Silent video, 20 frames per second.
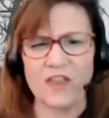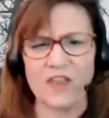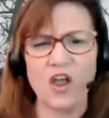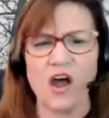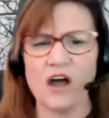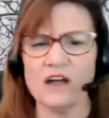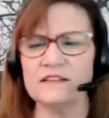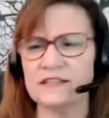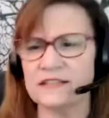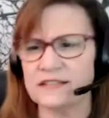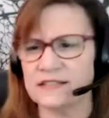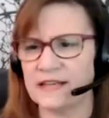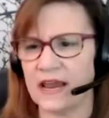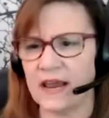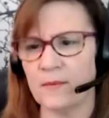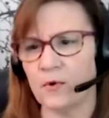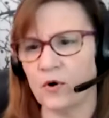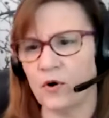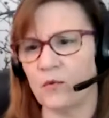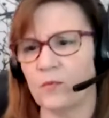
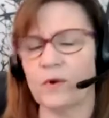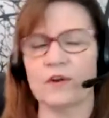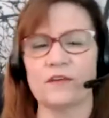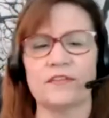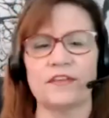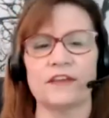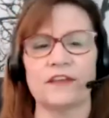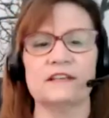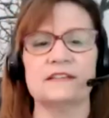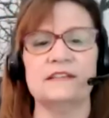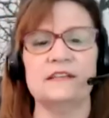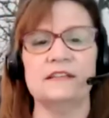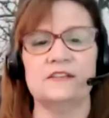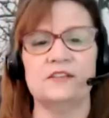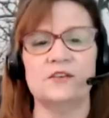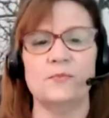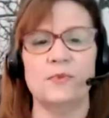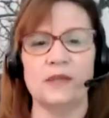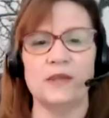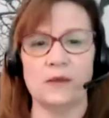unstable and where things need
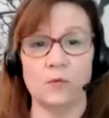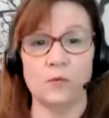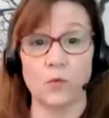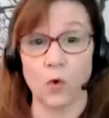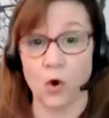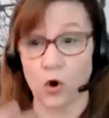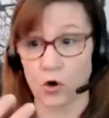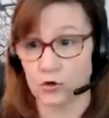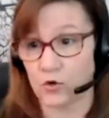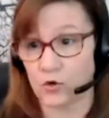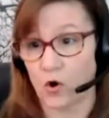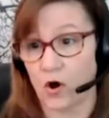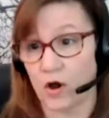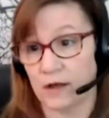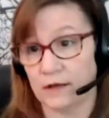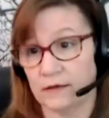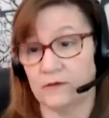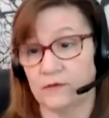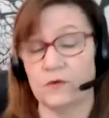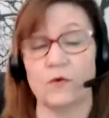to be worked
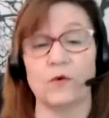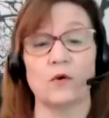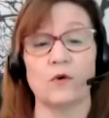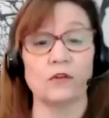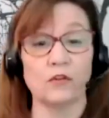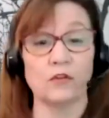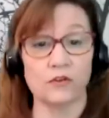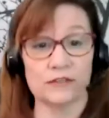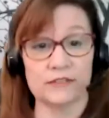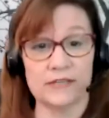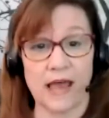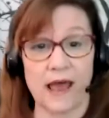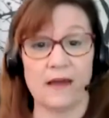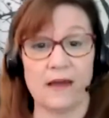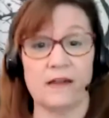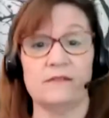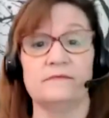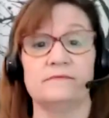on or looked at,